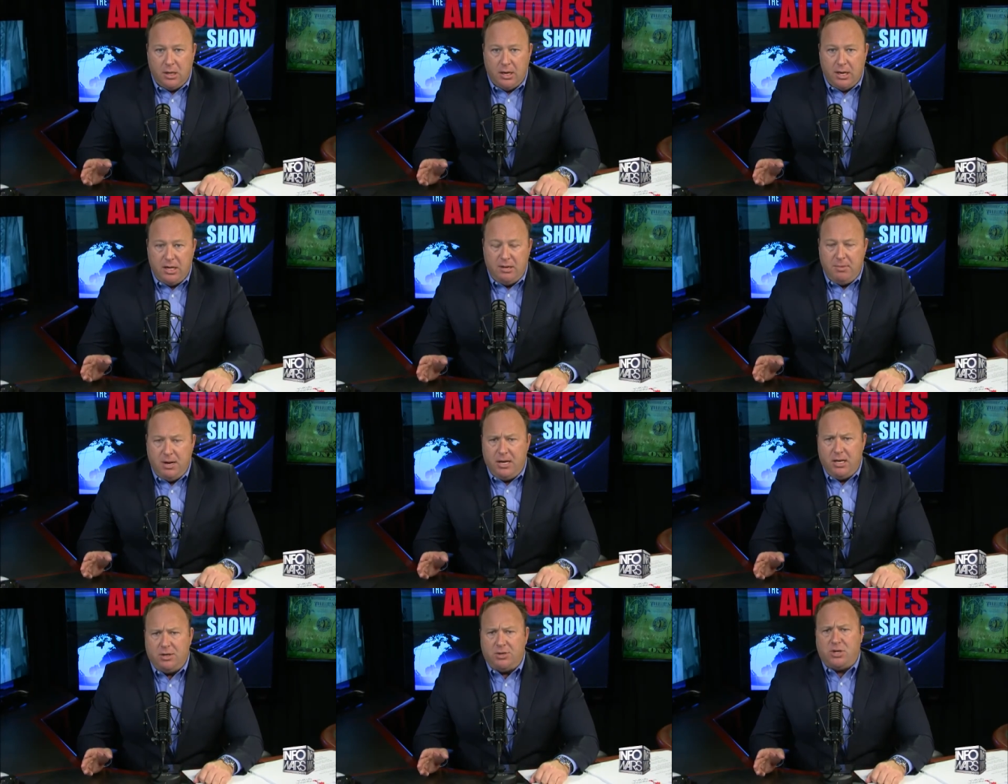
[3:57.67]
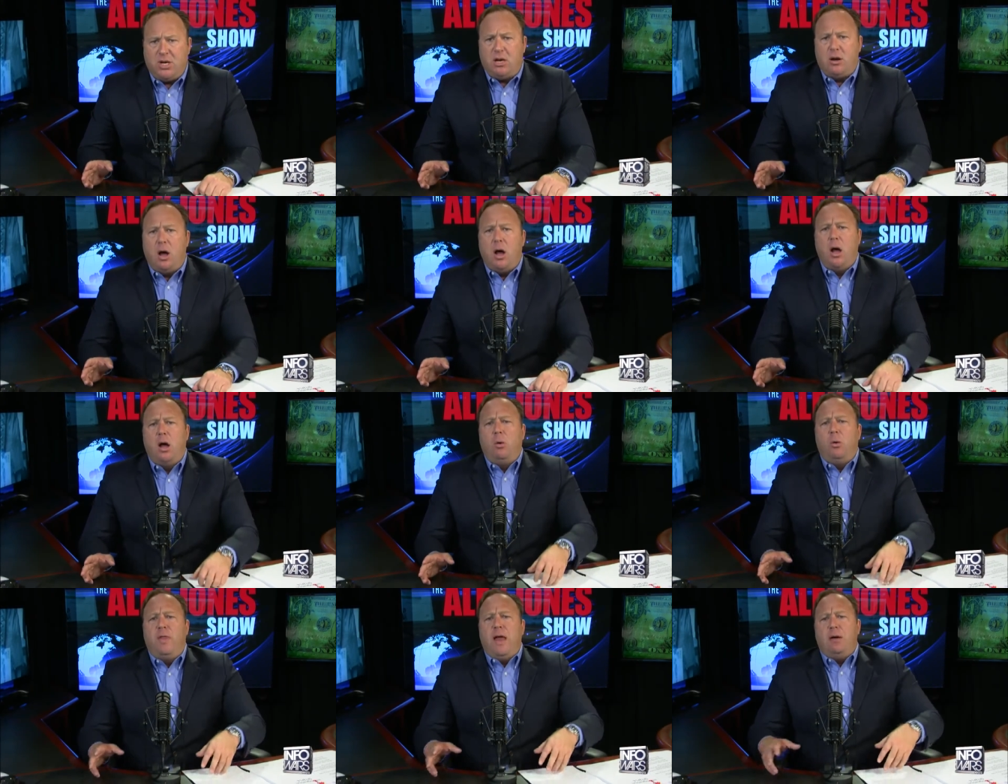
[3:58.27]
And the media said,
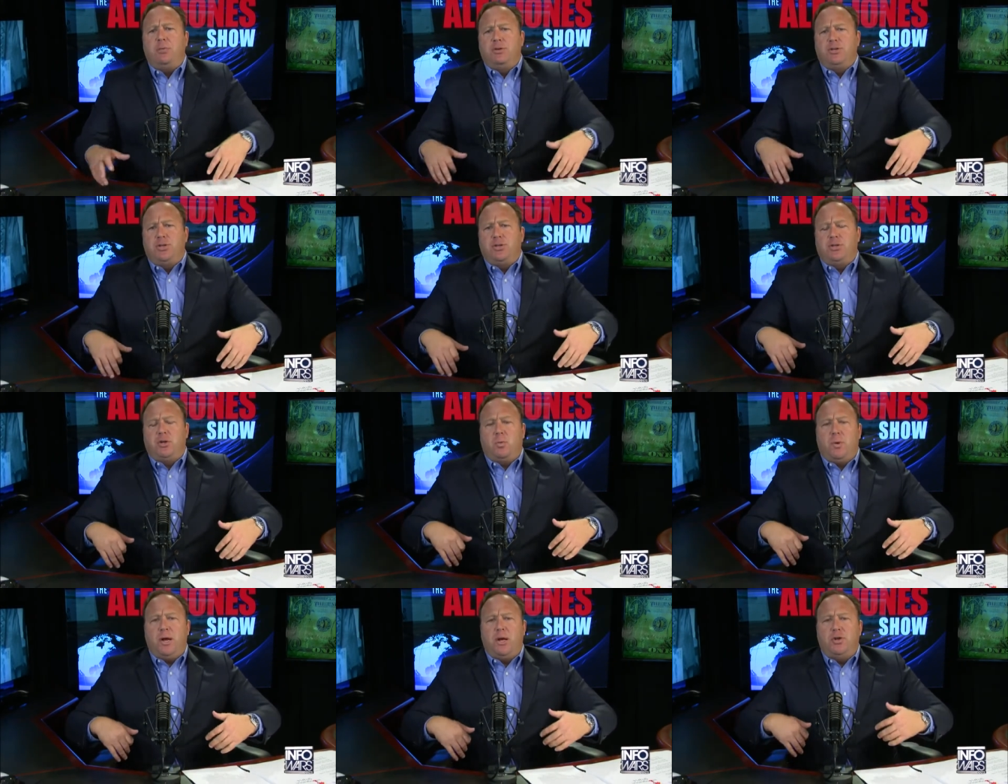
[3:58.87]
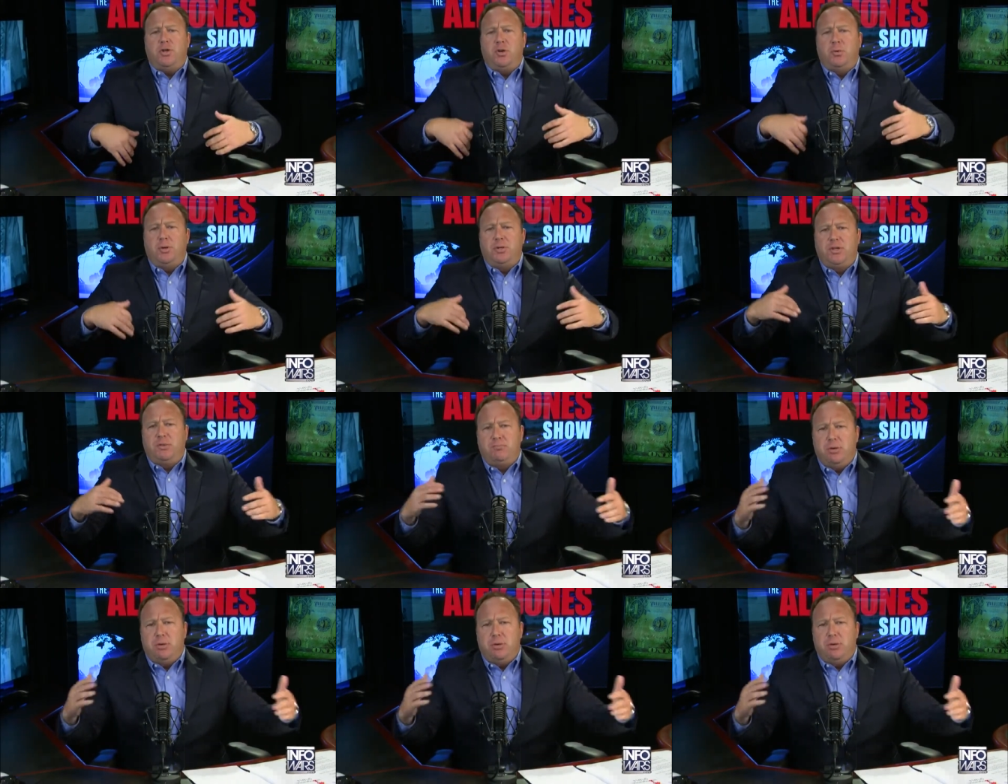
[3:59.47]
oh, well, that was just a reissuance of